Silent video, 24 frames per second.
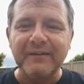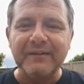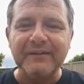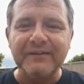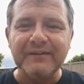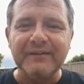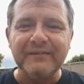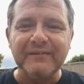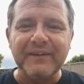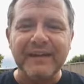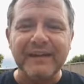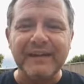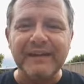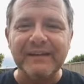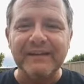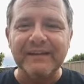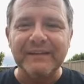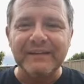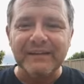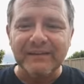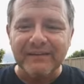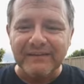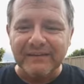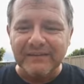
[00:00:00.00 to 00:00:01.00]
Nice to
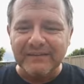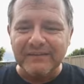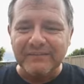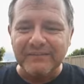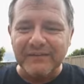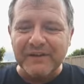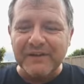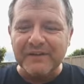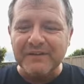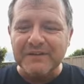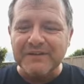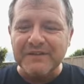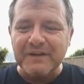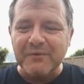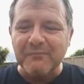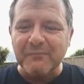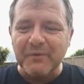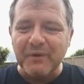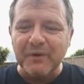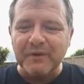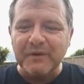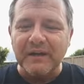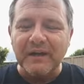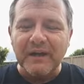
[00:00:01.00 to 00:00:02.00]
be, nice for you to
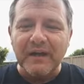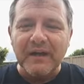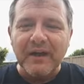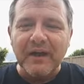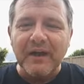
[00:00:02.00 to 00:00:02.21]
jump on.